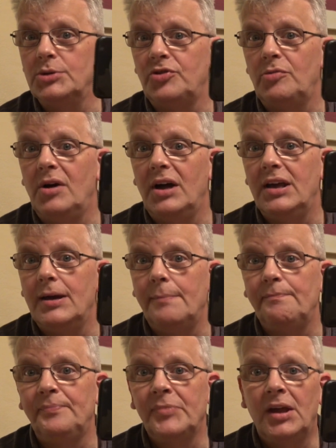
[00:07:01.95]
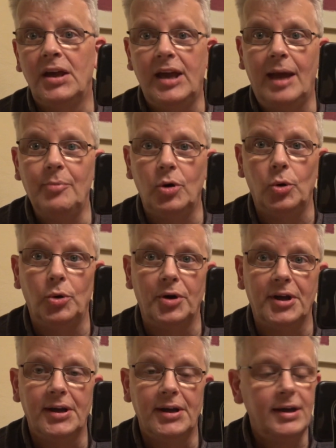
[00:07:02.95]
for my
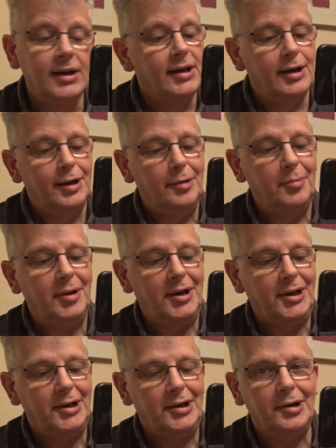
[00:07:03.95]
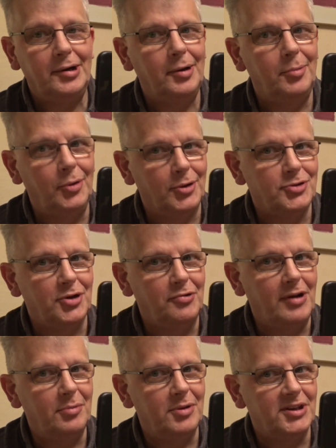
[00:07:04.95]
camcorder, but I'm not so
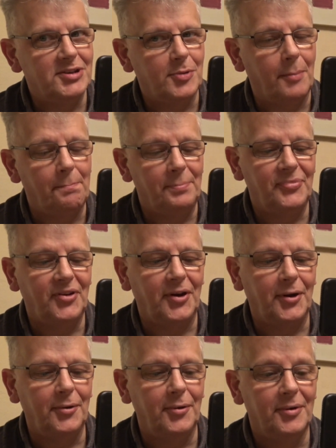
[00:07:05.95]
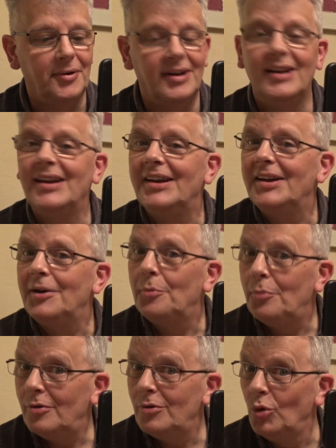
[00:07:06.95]
great with this one. So
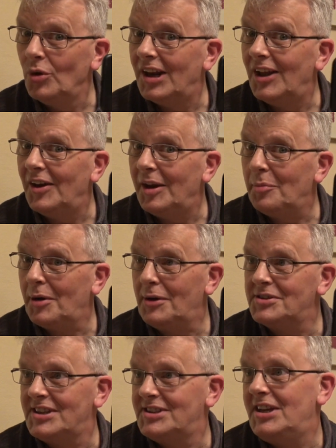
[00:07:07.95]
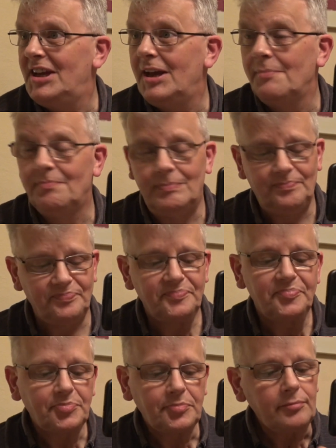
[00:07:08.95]
we're all in the learning process here,
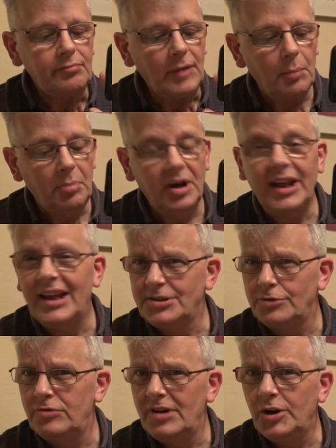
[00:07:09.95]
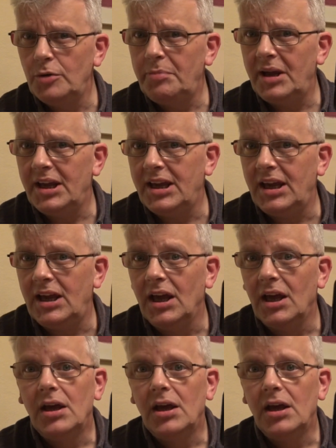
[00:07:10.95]
but it is a really good bit of kit,